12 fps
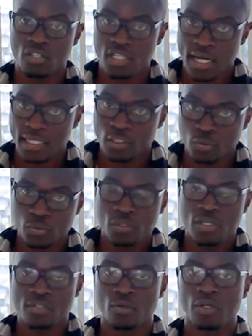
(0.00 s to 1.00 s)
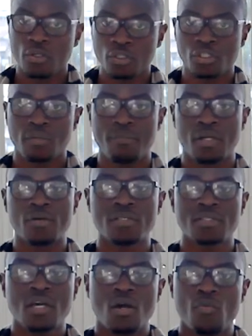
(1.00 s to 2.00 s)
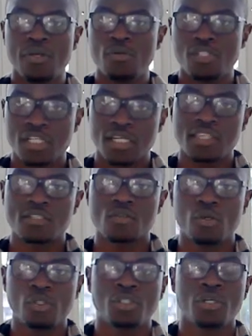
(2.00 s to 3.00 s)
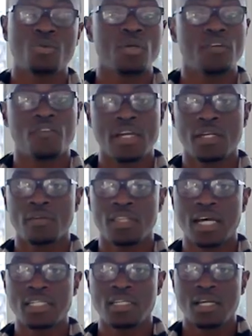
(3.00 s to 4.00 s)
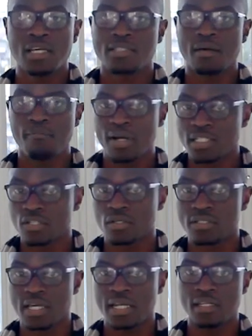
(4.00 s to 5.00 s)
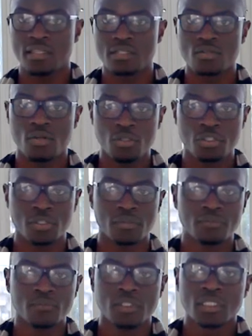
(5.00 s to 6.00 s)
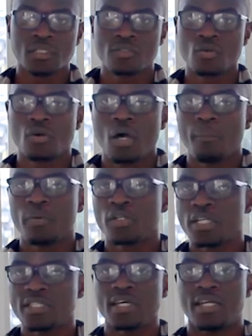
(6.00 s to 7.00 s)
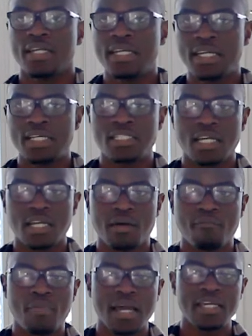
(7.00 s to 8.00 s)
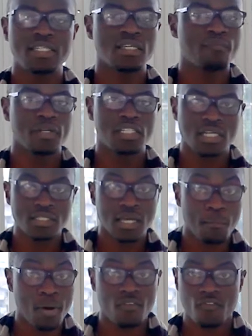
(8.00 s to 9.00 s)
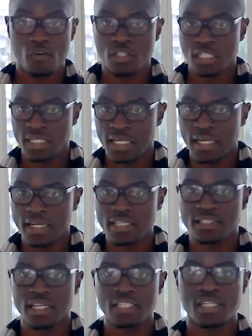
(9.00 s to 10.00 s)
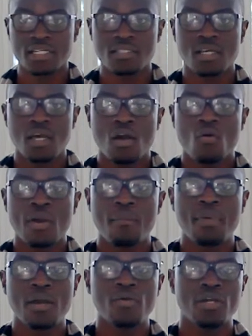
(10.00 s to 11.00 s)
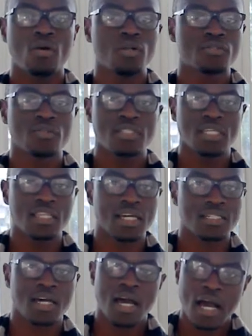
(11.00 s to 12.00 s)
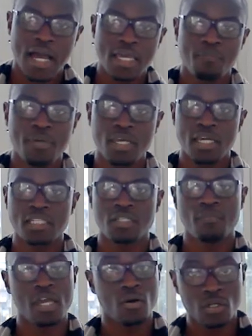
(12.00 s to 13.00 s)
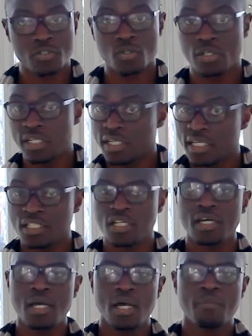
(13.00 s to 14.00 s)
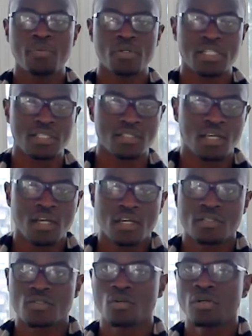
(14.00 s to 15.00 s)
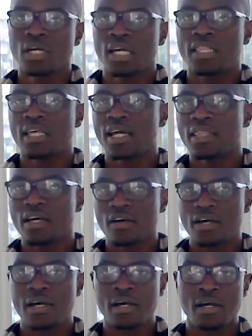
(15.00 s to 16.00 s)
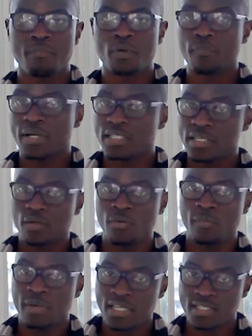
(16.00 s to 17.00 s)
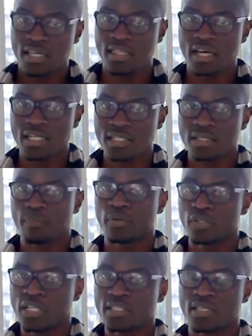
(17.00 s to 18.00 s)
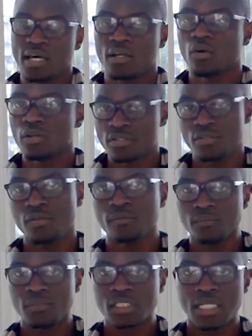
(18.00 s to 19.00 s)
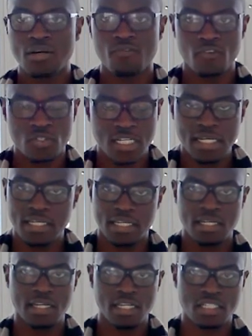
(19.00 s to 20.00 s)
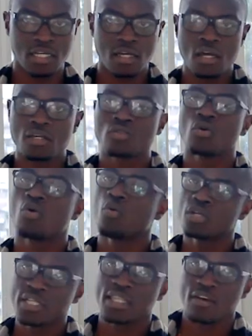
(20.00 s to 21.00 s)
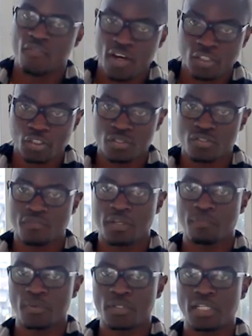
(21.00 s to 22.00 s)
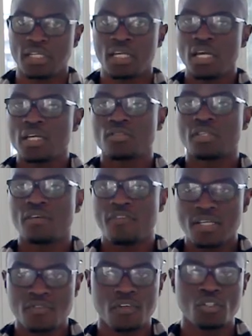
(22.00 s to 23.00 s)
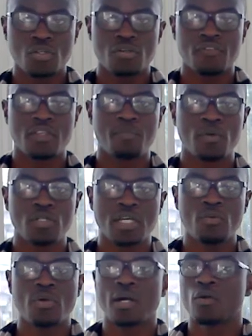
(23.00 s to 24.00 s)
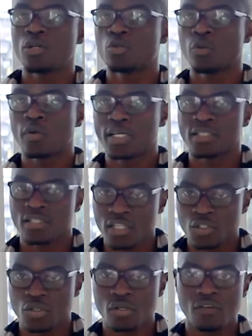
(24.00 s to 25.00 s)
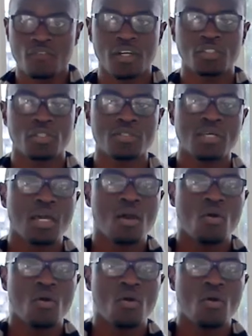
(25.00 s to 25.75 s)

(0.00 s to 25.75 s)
not a true solution, because when you shake the solution, you will find out that some particles are in the solution. So proteins are denatured by temperatures above 40 degrees Celsius, whereby we also see that high pH may also denature proteins. So the other property, we may say that proteins are also amphoteric in nature. So what are the functions of the protein? So the first function of the protein, we are going to look at structural functions,